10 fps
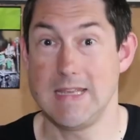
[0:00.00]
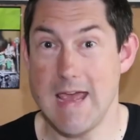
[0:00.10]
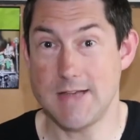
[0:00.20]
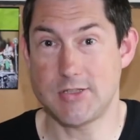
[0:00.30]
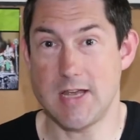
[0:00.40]

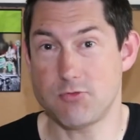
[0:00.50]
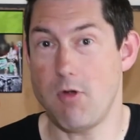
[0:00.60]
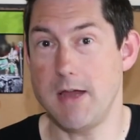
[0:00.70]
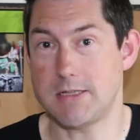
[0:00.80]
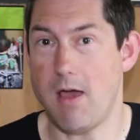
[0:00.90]
Yes, that's
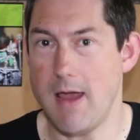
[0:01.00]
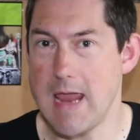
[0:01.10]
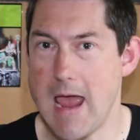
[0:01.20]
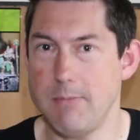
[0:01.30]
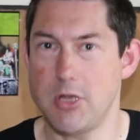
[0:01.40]
right, I
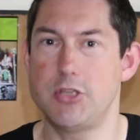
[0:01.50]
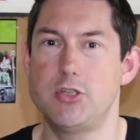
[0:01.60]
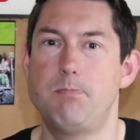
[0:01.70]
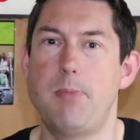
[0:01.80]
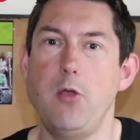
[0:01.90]
am going
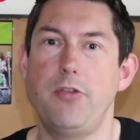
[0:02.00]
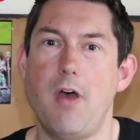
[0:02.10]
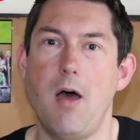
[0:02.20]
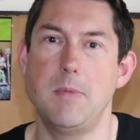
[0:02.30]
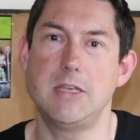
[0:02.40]
to do both
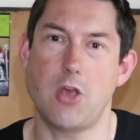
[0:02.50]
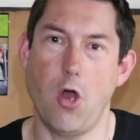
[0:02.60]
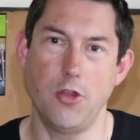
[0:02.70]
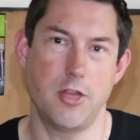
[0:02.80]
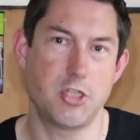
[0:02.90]
armies
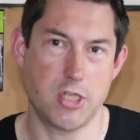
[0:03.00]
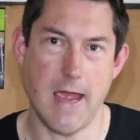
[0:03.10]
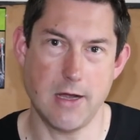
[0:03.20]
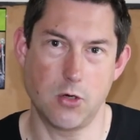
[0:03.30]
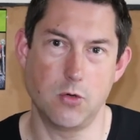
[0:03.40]
on the
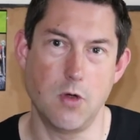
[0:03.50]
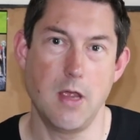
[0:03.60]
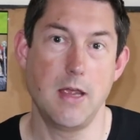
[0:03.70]
channel.